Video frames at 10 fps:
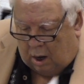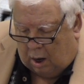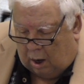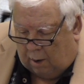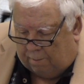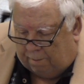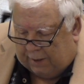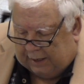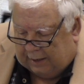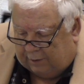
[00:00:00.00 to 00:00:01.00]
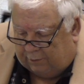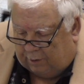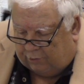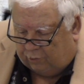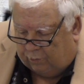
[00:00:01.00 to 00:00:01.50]
um, in
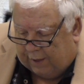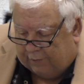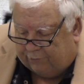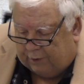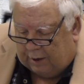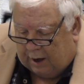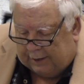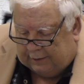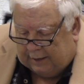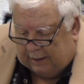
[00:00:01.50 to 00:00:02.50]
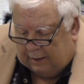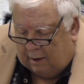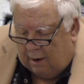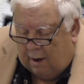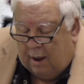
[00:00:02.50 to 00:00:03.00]
2019
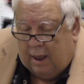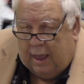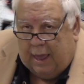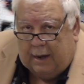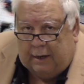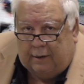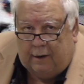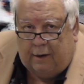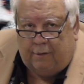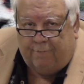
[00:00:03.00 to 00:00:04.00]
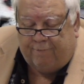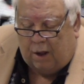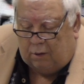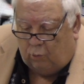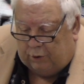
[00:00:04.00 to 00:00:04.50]
and intend to
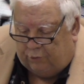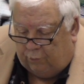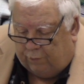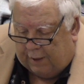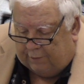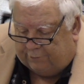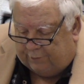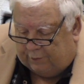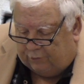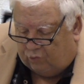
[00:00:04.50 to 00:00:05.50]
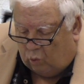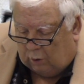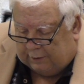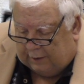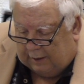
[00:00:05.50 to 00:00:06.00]
follow in
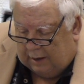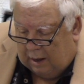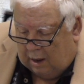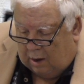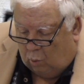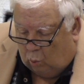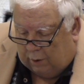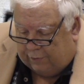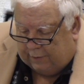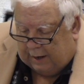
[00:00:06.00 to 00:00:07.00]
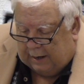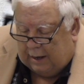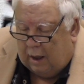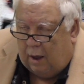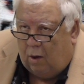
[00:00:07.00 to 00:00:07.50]
2020 with
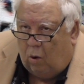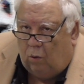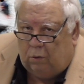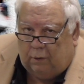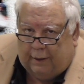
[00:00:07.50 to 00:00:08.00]
a uh, all